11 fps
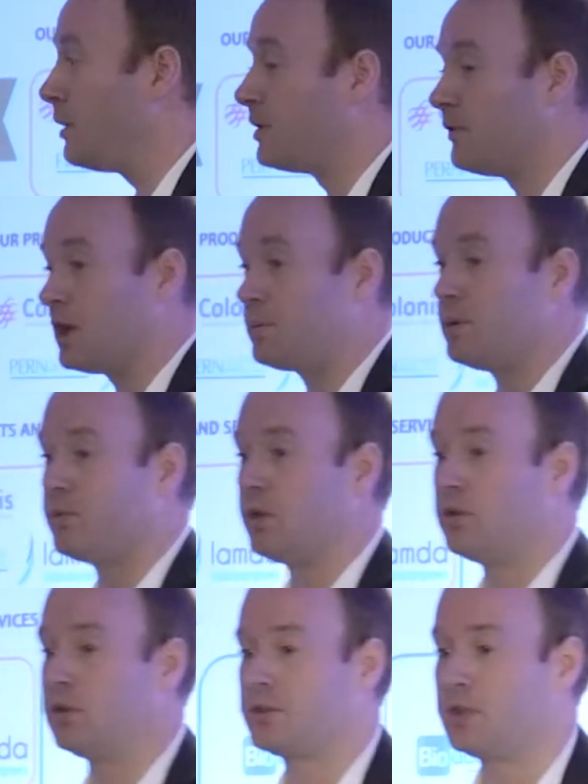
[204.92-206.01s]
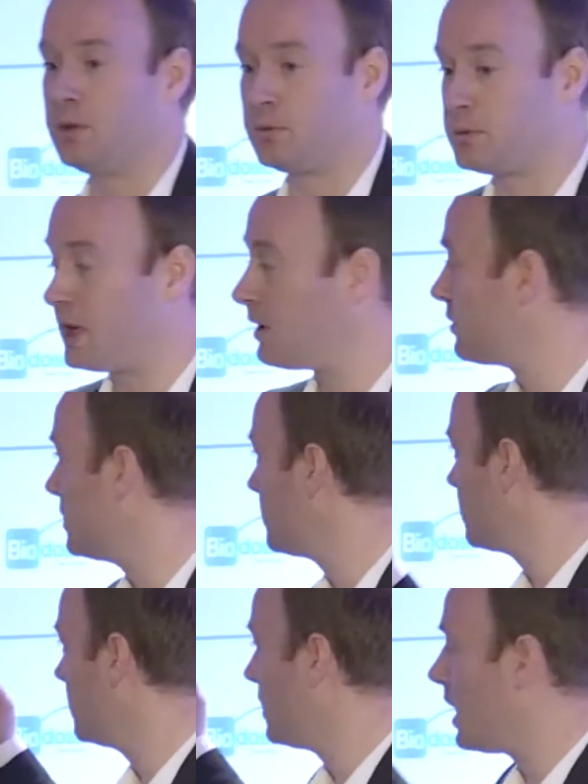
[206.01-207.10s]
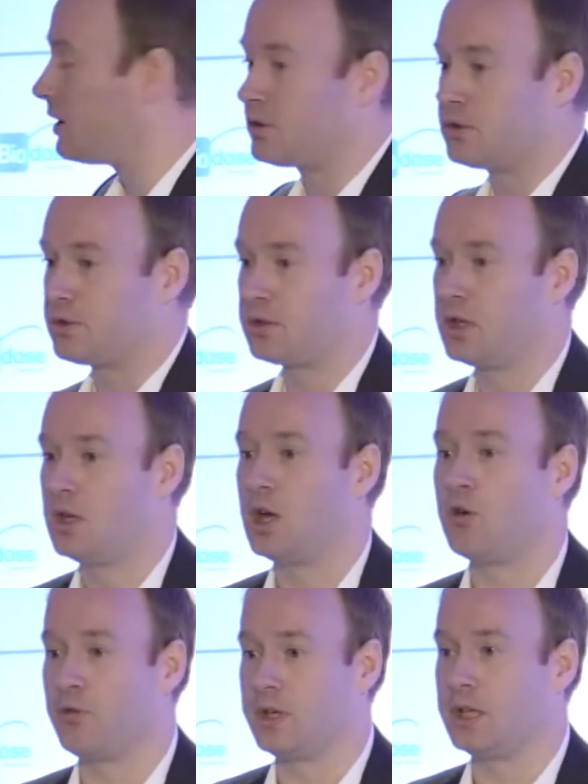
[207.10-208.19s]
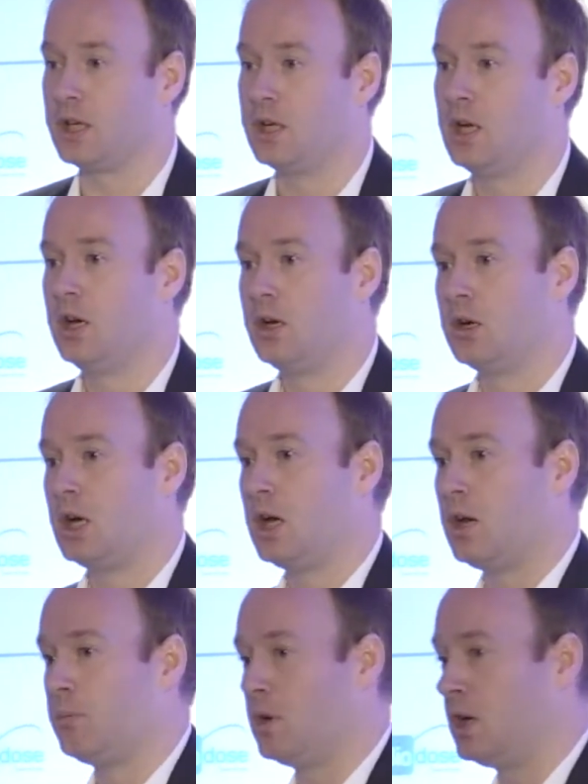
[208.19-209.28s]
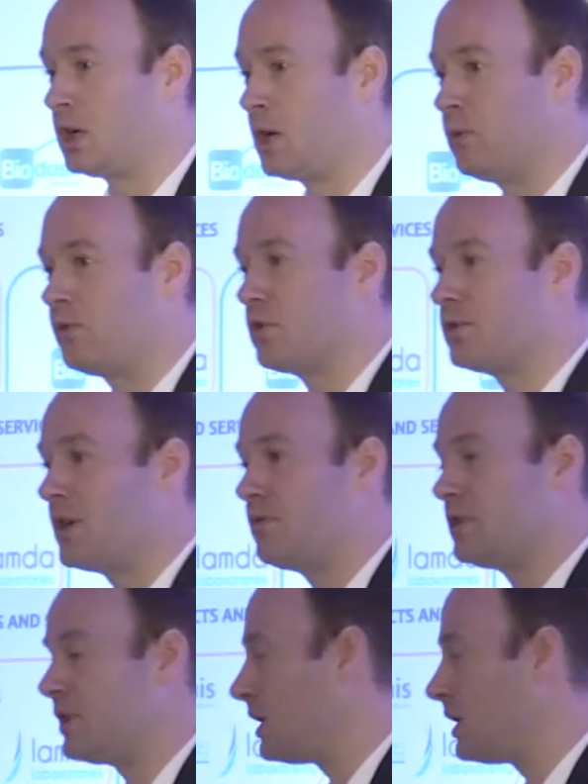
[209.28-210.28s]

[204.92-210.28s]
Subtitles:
developing products that take us into the licensed arena. Again, we've got 70 in